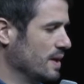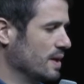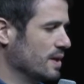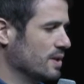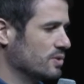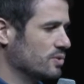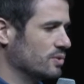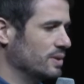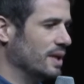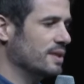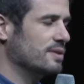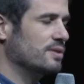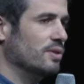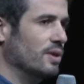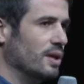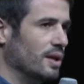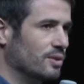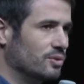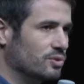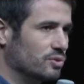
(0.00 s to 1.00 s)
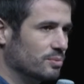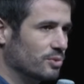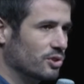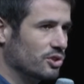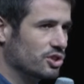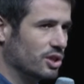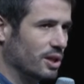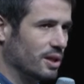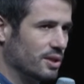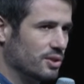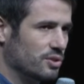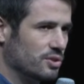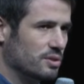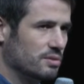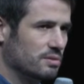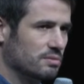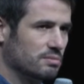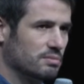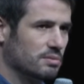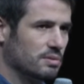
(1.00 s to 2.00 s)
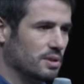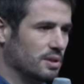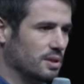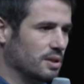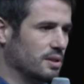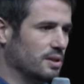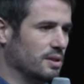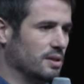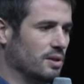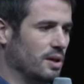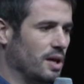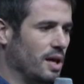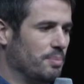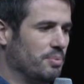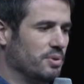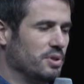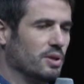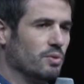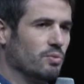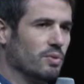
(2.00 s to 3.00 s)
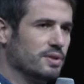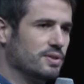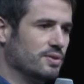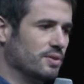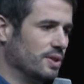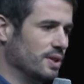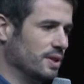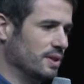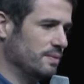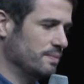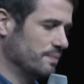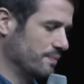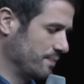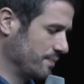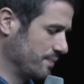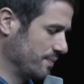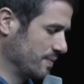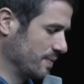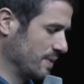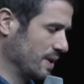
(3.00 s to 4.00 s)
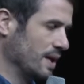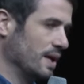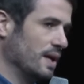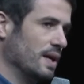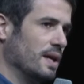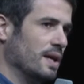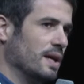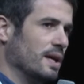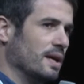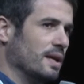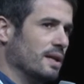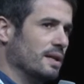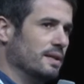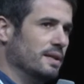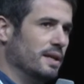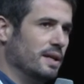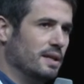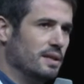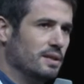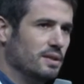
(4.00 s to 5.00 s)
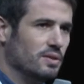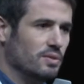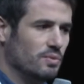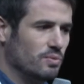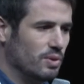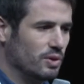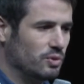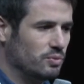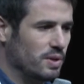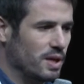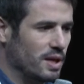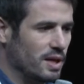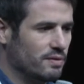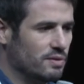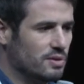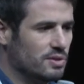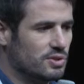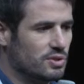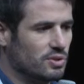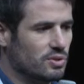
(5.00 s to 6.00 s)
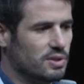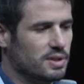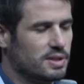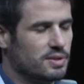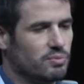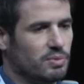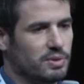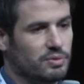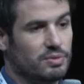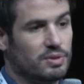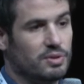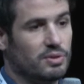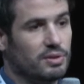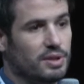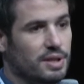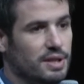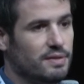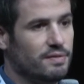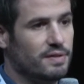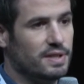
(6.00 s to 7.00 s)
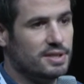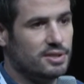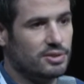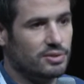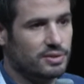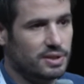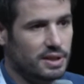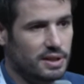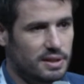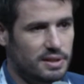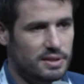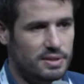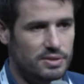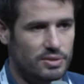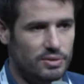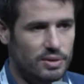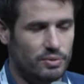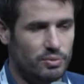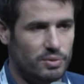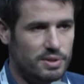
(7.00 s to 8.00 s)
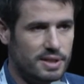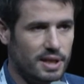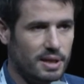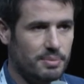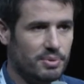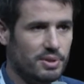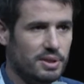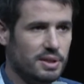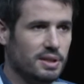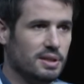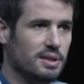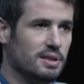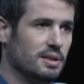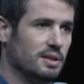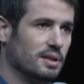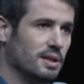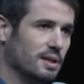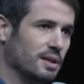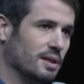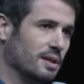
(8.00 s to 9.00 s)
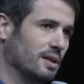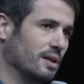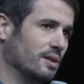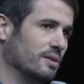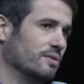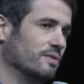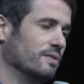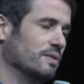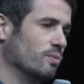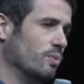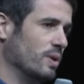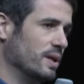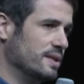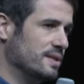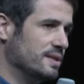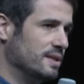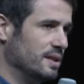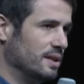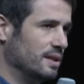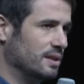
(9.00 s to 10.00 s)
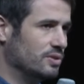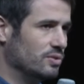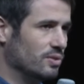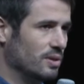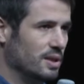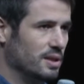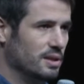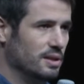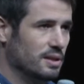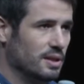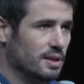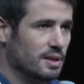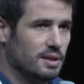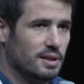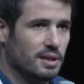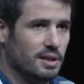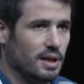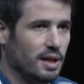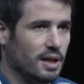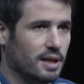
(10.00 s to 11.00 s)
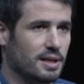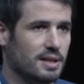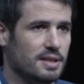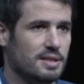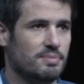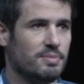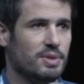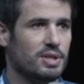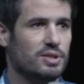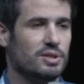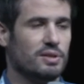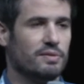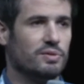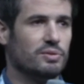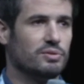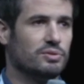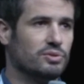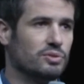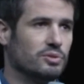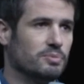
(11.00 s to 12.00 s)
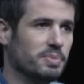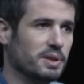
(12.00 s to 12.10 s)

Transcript: So that's the Hello Tomorrow Challenge, happening once a year. Then what we have also, it's what we call the Investor Day. So it was happening on Wednesday, actually. I guess many of you took